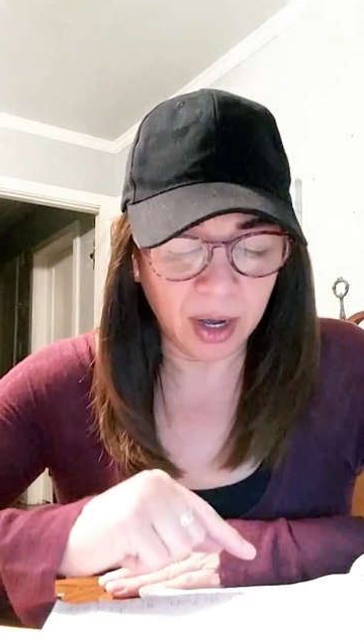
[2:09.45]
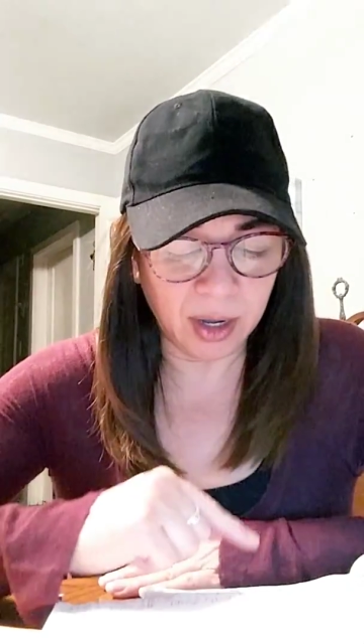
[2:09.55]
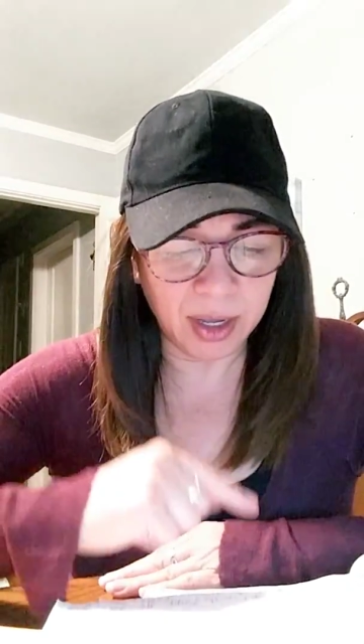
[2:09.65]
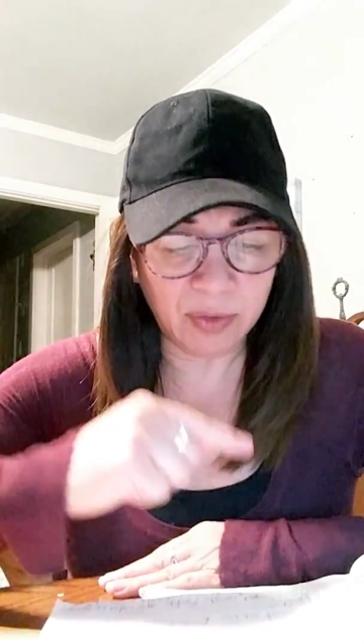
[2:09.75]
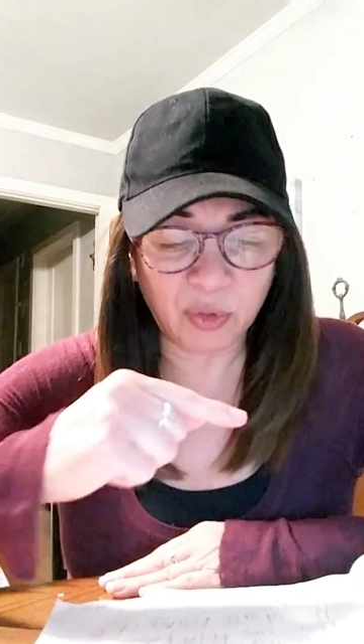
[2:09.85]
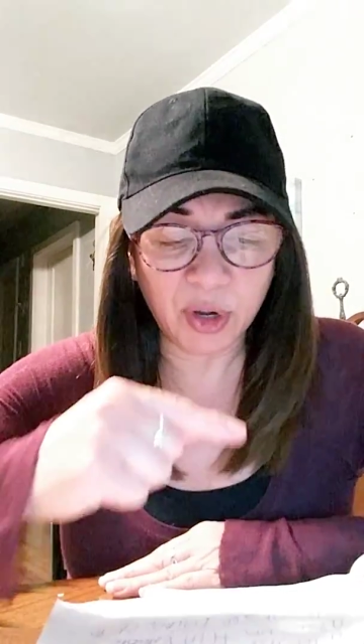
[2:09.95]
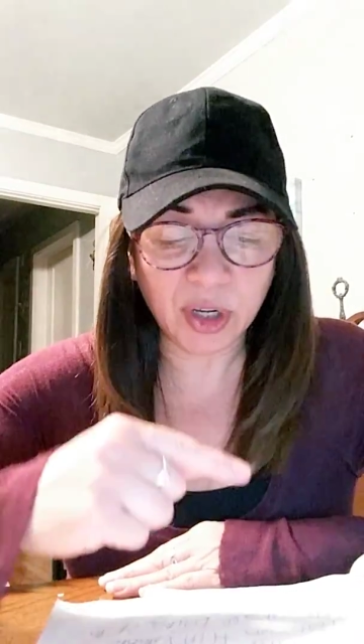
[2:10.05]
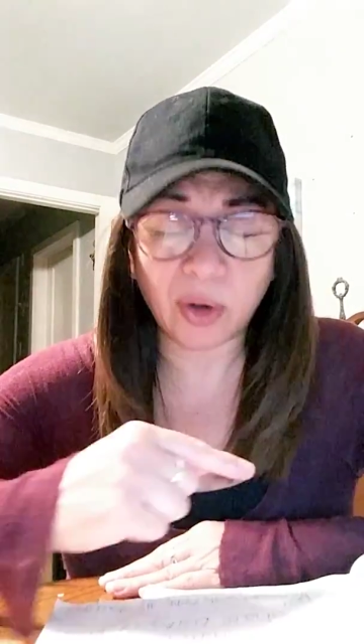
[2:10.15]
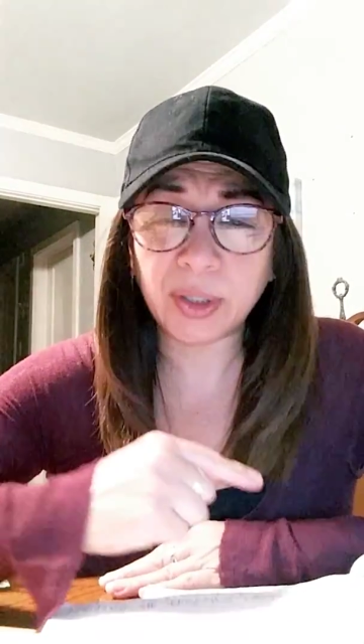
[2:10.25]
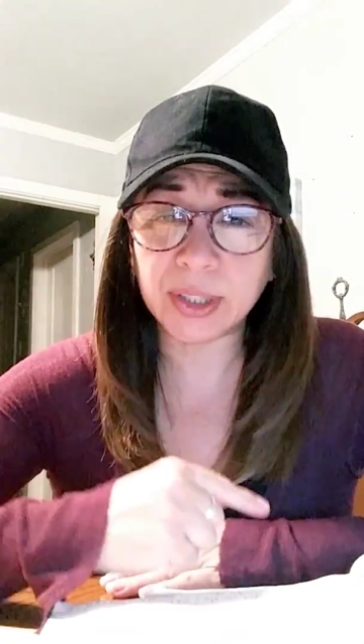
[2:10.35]
If we
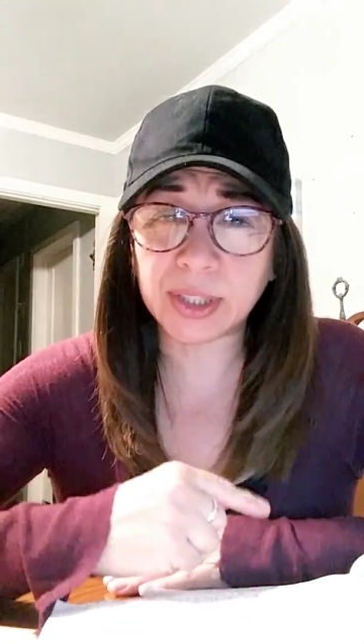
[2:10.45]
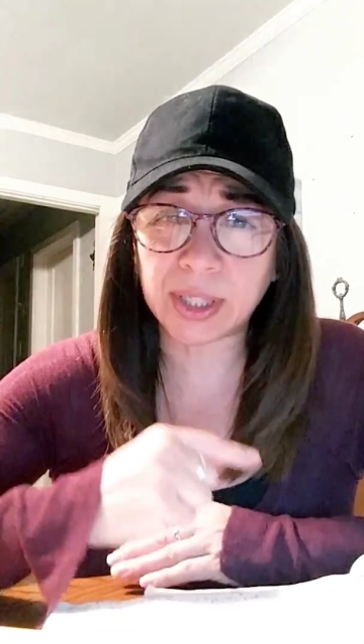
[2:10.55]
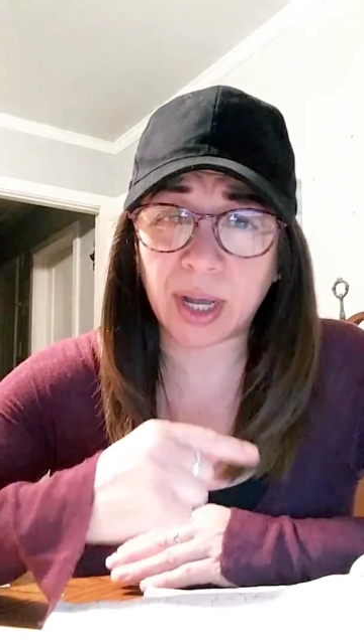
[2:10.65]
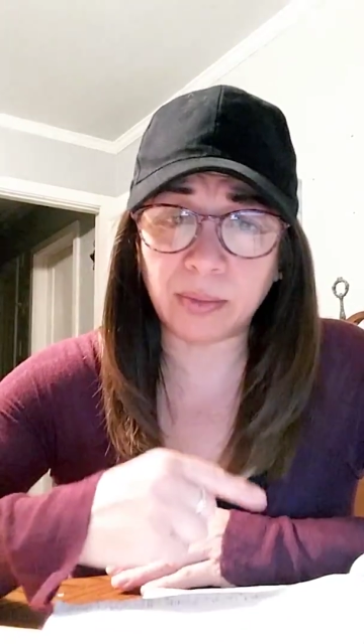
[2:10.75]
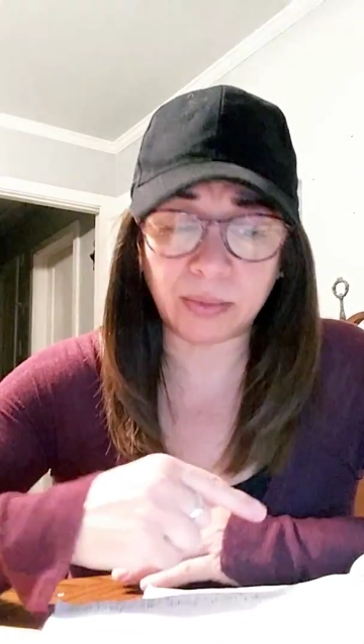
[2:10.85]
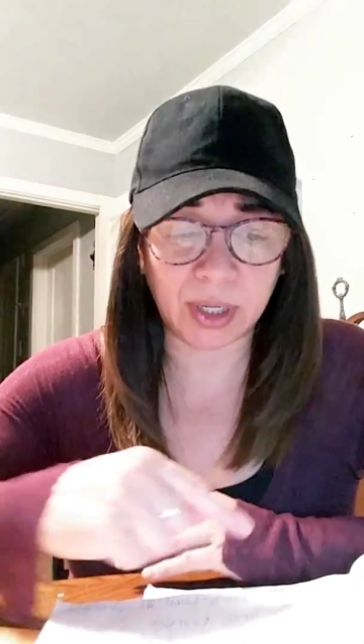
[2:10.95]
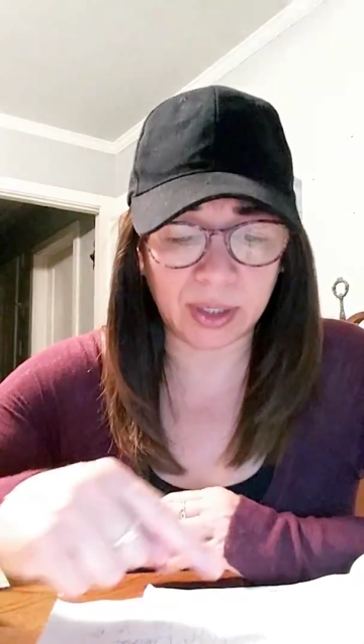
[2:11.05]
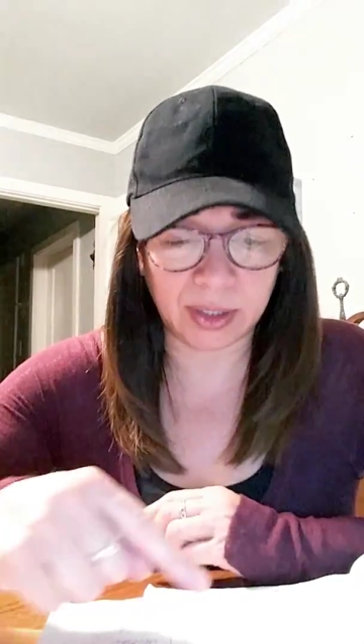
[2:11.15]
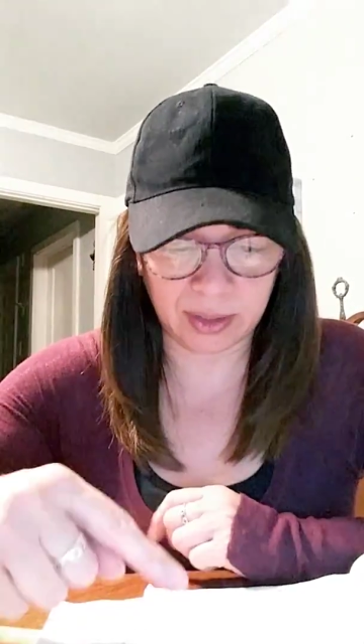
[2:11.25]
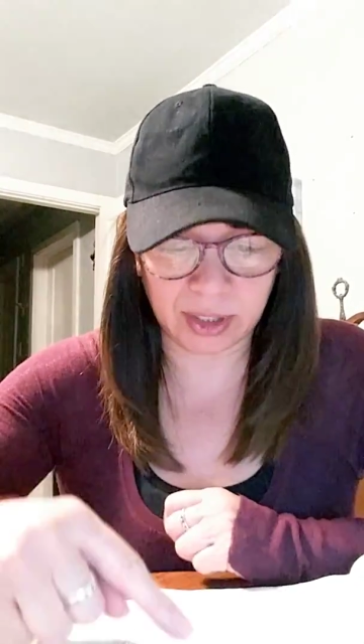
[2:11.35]
go to
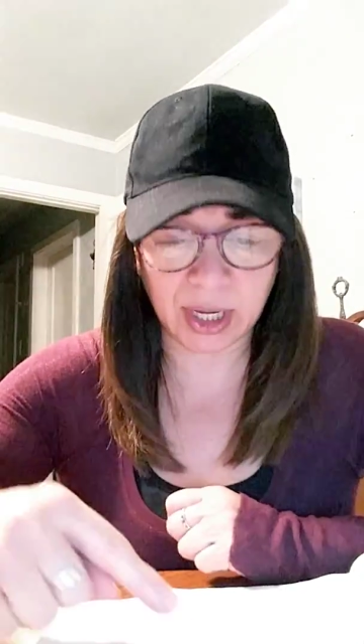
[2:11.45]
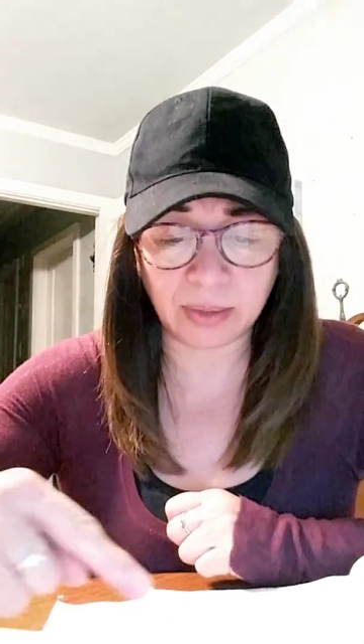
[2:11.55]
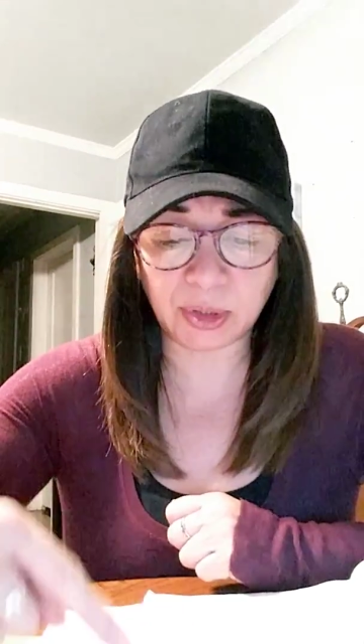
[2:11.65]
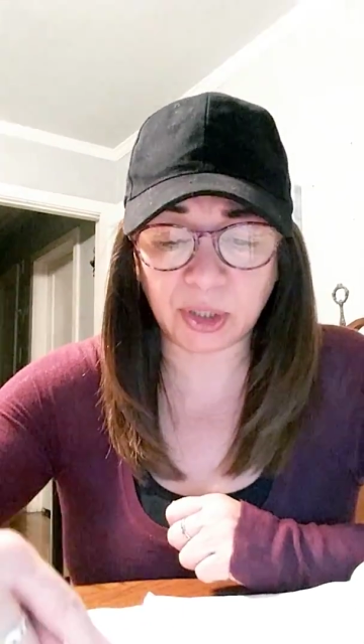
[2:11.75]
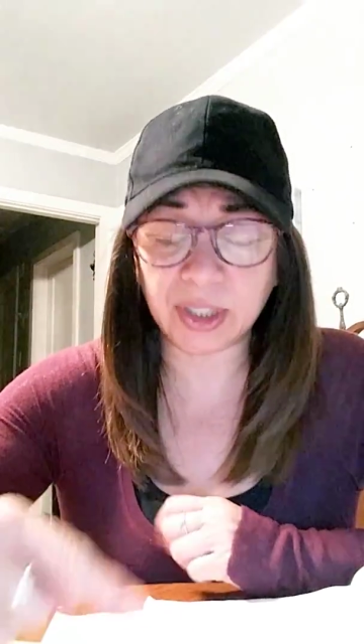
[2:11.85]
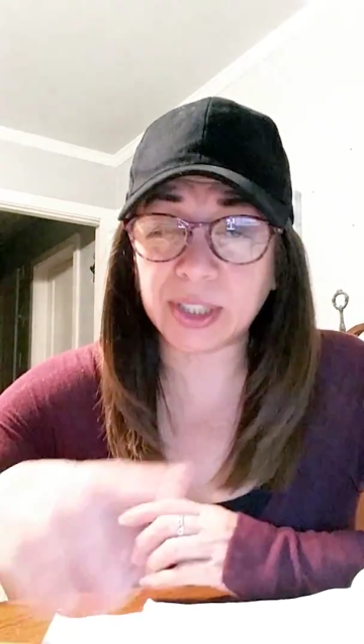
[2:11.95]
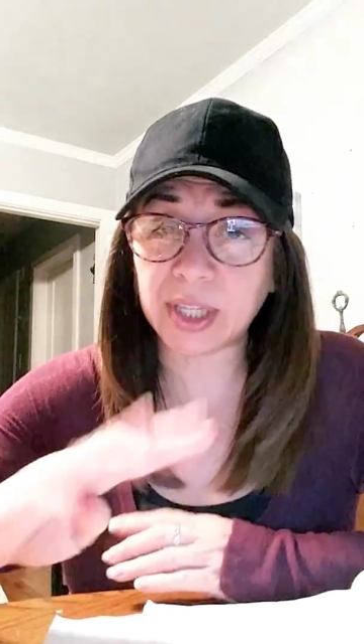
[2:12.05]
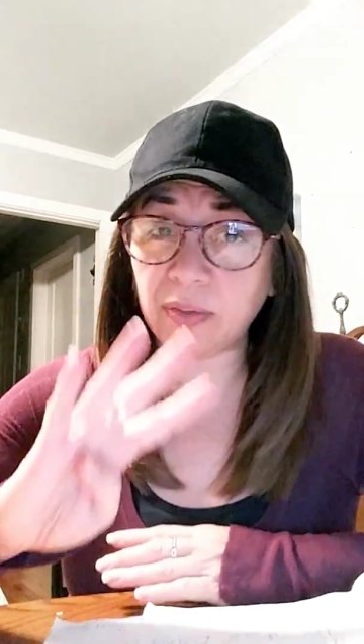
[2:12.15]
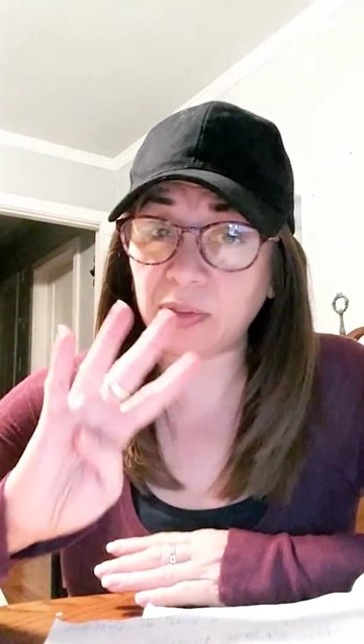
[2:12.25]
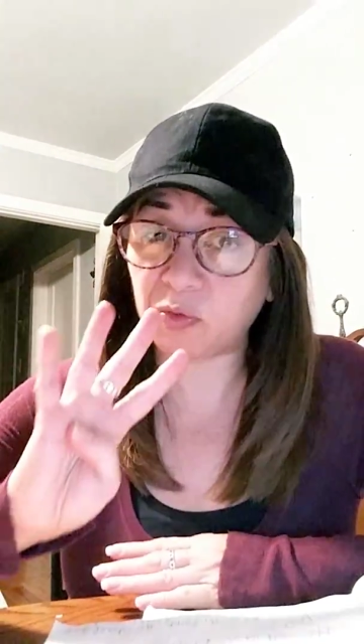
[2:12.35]
Psalms
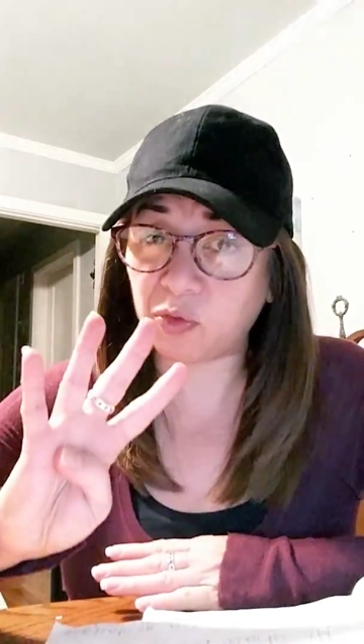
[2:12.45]
37,